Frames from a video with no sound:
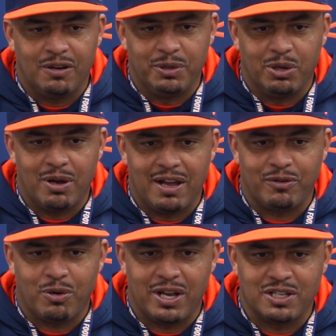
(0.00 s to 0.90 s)
we don't have
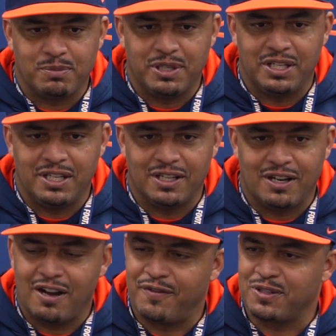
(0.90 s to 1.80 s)
quite as many
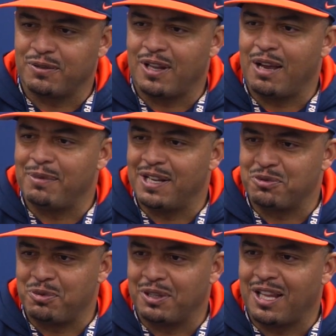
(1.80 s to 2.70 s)
offensive linemen
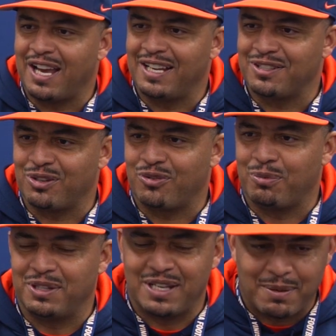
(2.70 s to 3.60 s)
as we would like. So
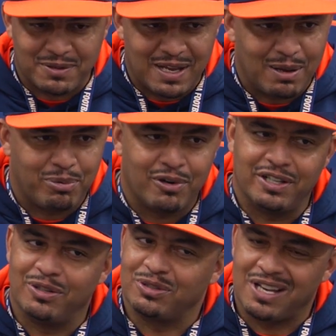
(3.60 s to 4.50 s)
from a depth
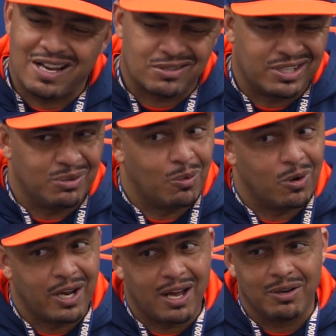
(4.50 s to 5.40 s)
standpoint, those guys are getting
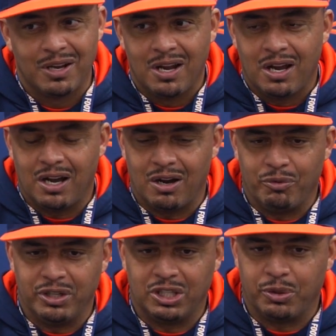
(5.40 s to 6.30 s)
worn out
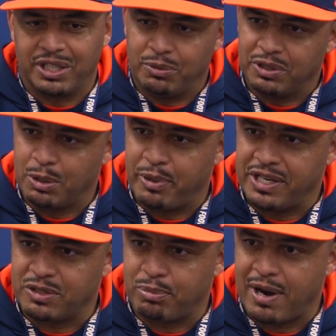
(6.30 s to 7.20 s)
really quickly with the
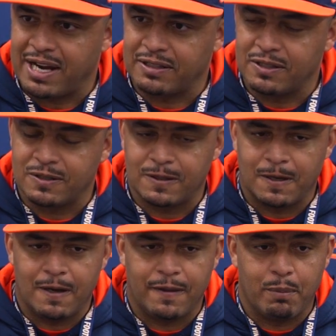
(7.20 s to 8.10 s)
pace of practice.
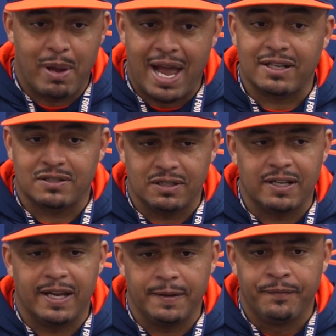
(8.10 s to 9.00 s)
The backs
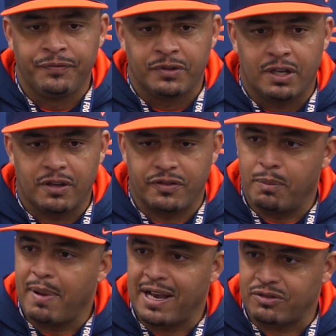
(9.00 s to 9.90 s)
today, I thought the
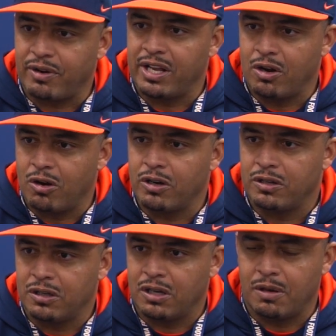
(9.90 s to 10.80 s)
backs ran hard.
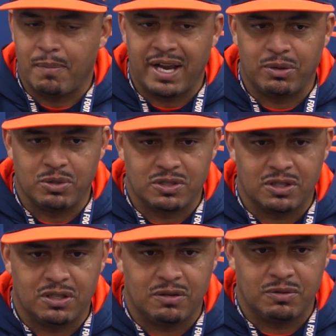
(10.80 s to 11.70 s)
Mike was
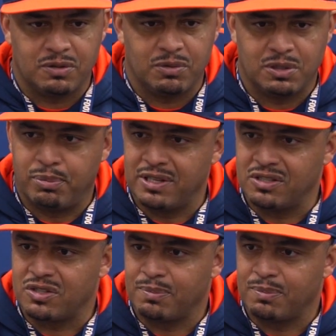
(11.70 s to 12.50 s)
a pleasant